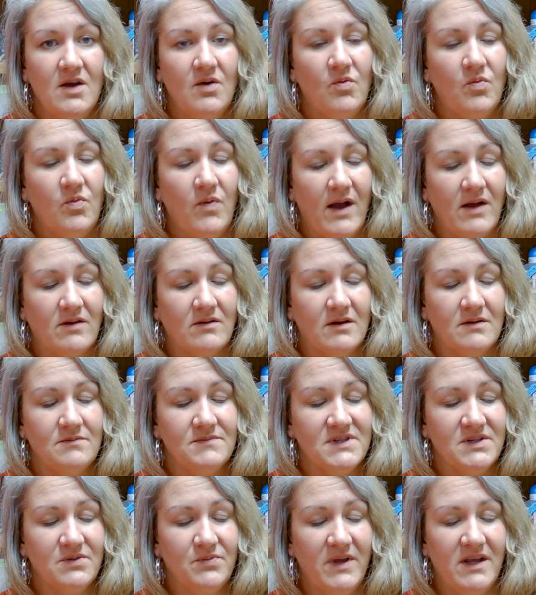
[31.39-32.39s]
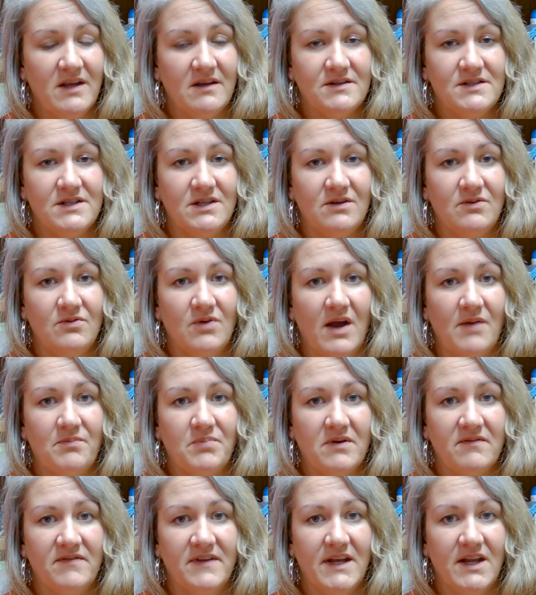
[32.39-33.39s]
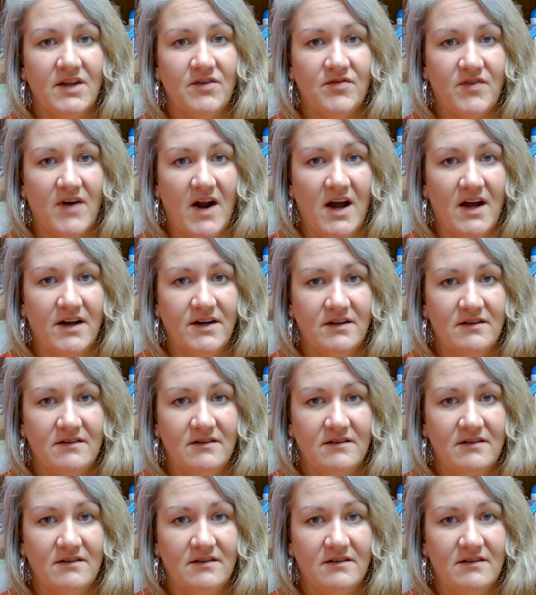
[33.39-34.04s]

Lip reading: Welcome to Week 2 of Preventing Fraud.